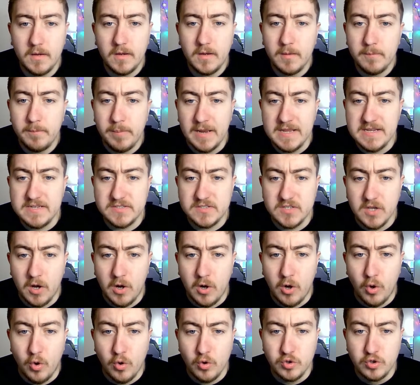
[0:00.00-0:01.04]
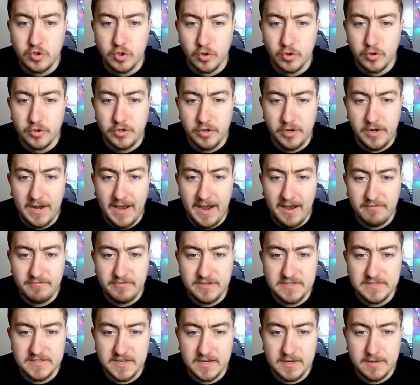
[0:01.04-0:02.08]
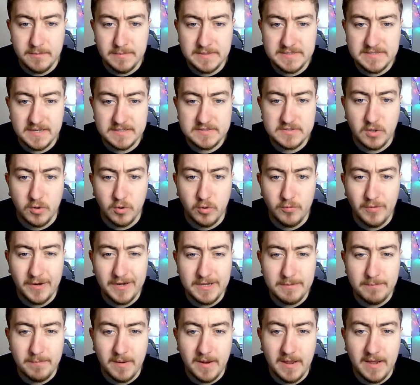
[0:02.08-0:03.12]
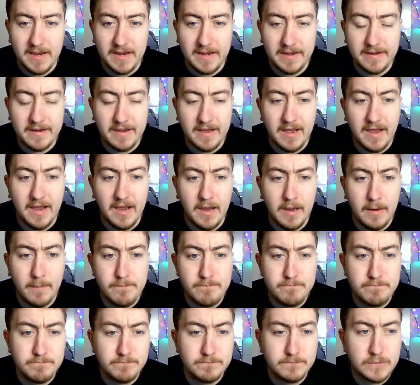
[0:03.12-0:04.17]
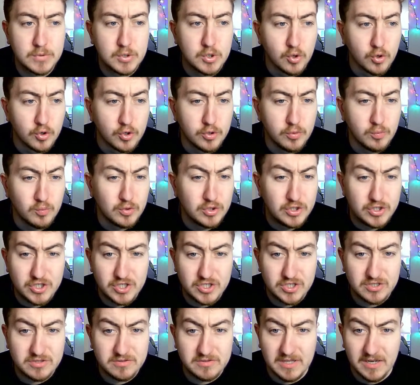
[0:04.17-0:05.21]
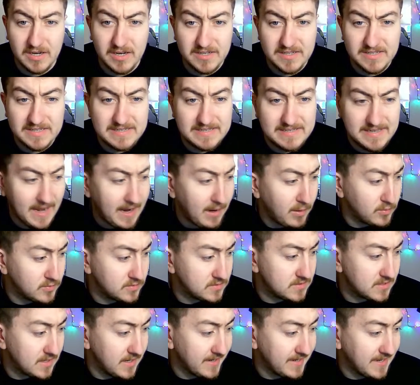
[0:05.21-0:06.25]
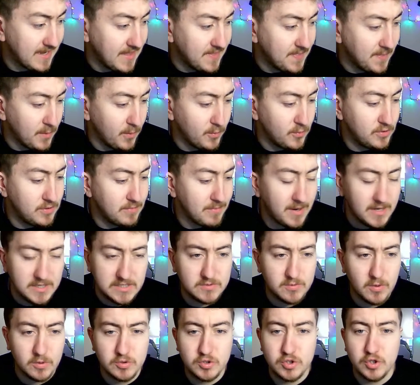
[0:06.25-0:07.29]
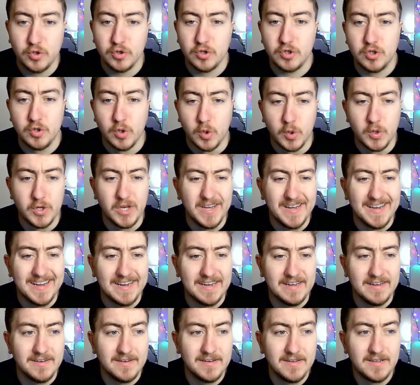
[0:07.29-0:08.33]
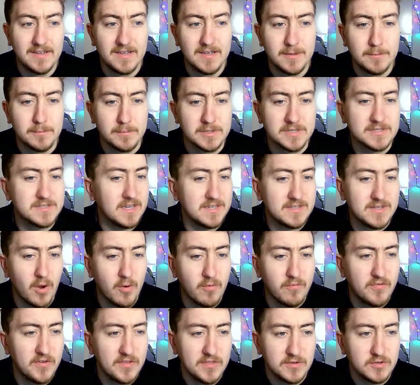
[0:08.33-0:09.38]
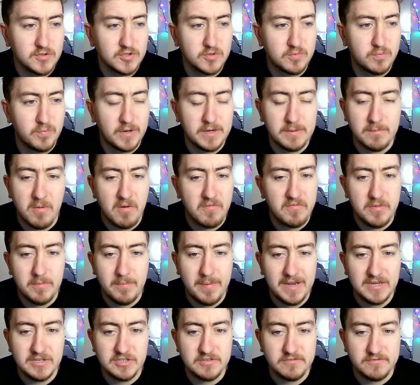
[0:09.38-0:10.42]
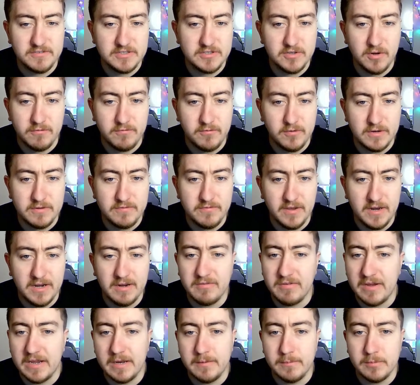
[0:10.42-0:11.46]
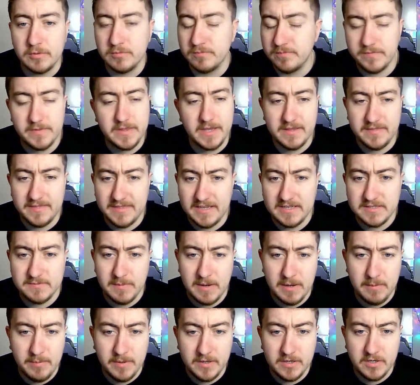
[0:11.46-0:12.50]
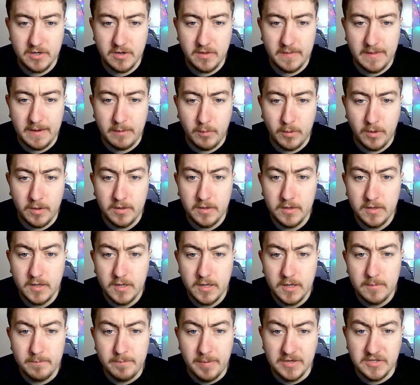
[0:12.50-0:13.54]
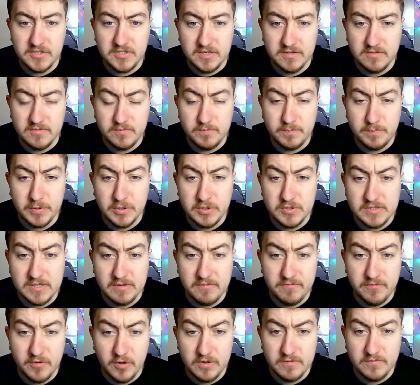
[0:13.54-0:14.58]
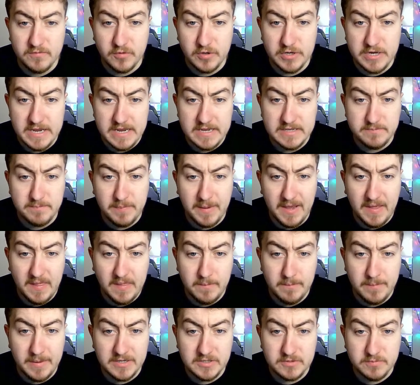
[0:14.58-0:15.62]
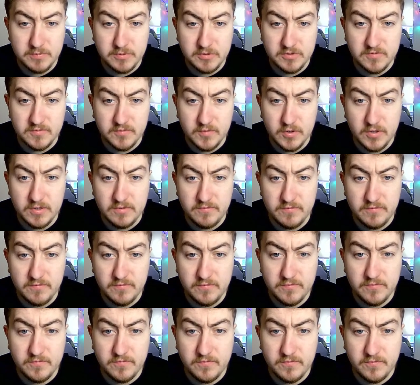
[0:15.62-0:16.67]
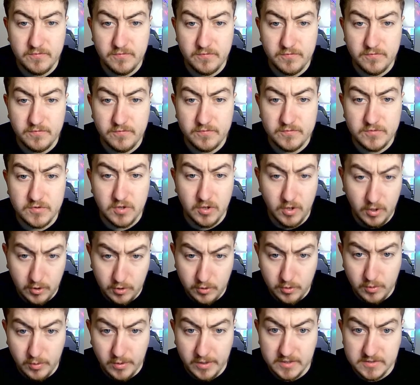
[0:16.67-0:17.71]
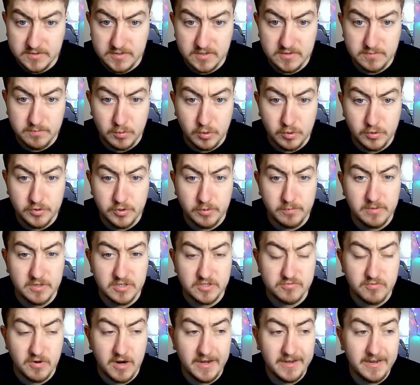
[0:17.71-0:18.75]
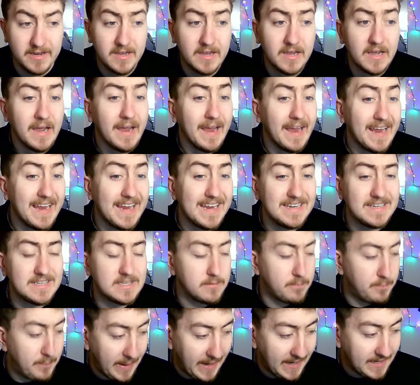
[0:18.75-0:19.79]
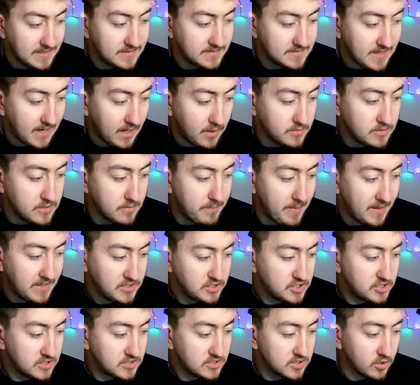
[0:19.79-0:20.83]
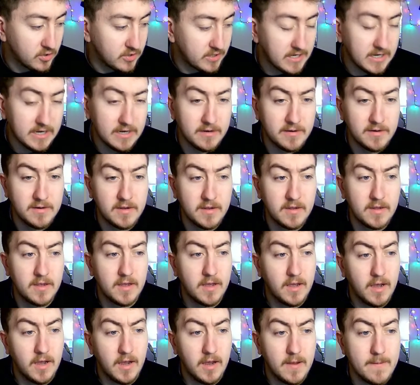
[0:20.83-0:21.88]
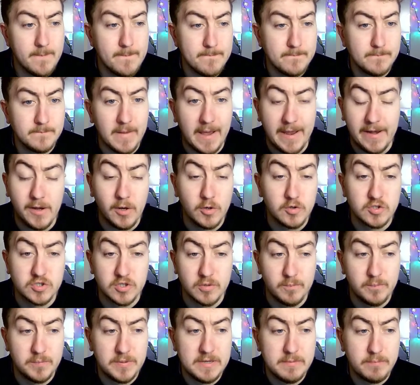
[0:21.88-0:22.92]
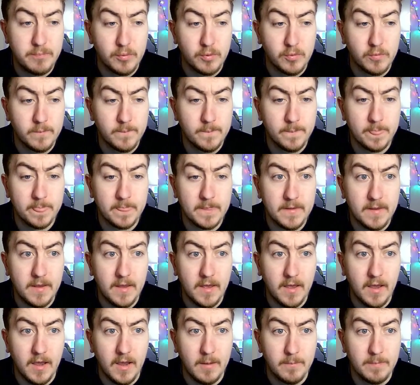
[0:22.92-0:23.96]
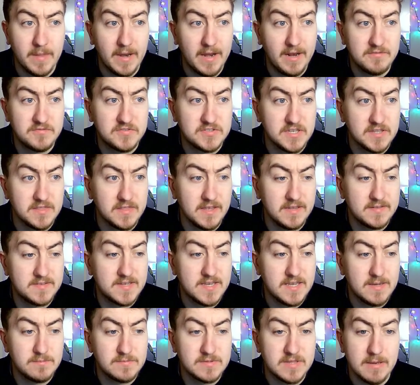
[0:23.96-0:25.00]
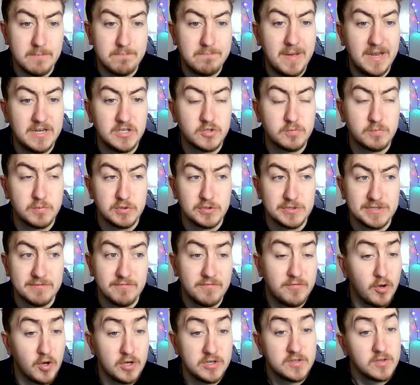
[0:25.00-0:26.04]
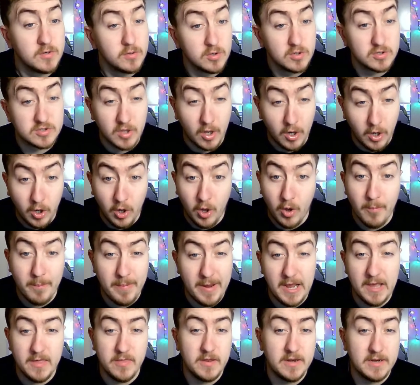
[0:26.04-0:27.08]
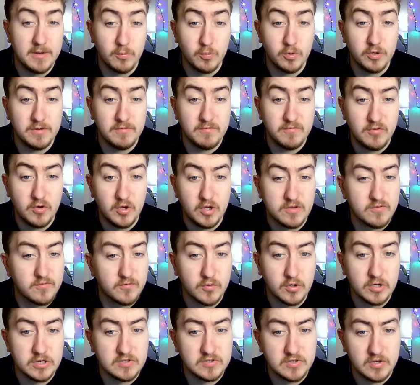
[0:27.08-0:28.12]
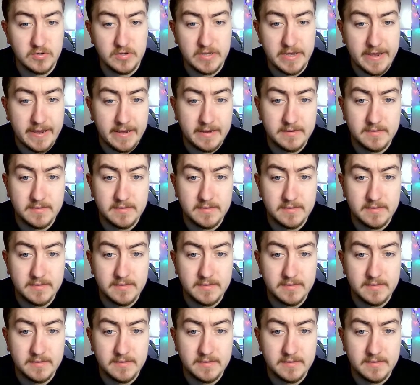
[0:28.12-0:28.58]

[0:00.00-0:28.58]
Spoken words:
Play Saw or Gordon? Have Isak and Mateta already playing? Gordon was still a doubt. Again, though, you might as well chuck Gordon in because I don't think they'll just bring him off the bench if he's not fully fit and available. There's my opinion on that one. Bench boost in 33 is better than bench boost 32 as there's more doublers, right? It depends how your bench is looking. I know some people that I've seen their teams, their bench boost in 32 looks a lot better than it would in 33. So, yeah.